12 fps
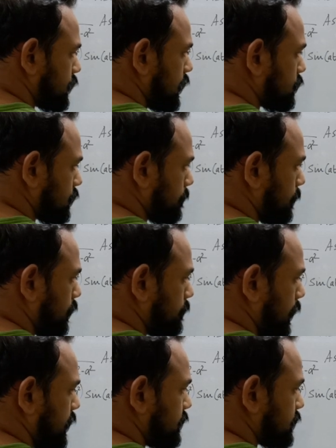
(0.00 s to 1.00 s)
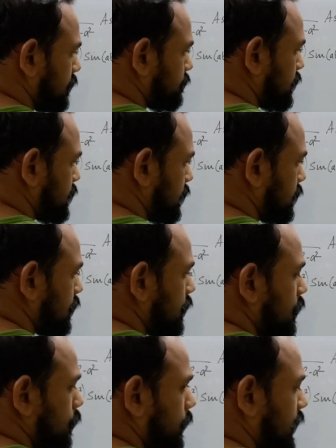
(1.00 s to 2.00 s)
E to the power minus alpha t
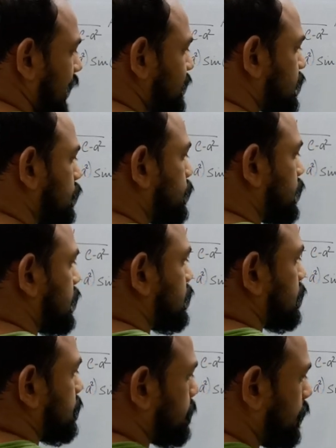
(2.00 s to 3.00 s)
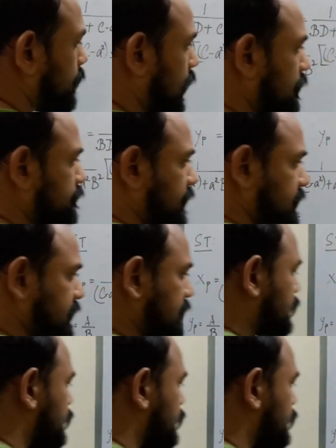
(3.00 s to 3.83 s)
will cancel with e to the power alpha t.